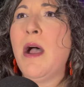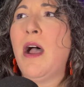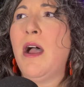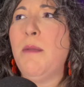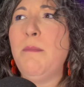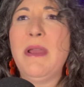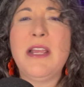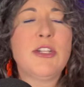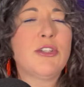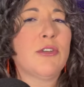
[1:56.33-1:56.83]

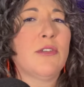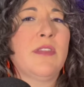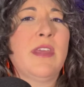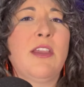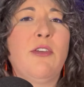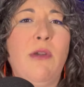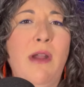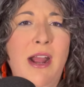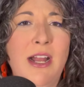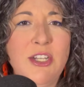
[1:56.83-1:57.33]
make sure
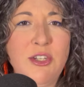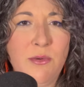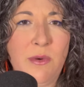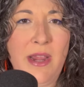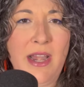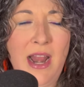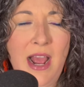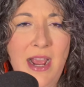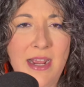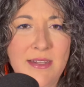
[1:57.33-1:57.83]
they
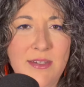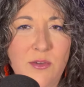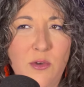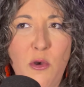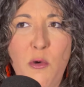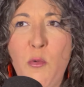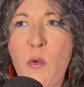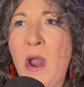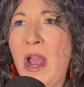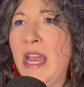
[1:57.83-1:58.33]
graduate high
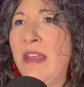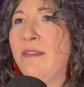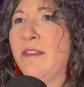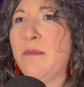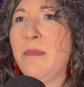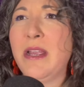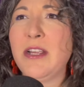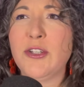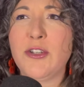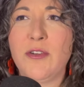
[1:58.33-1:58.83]
school? Why
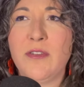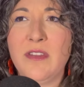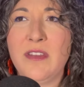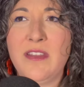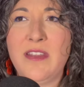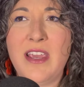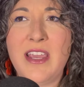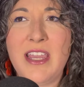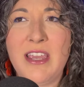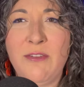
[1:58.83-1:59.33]
even make sure
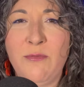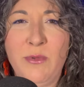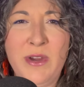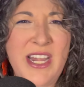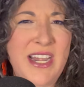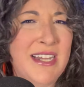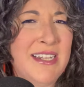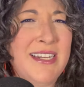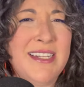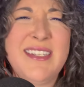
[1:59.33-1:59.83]
that they can
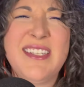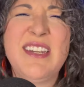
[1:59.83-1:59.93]
read? It doesn't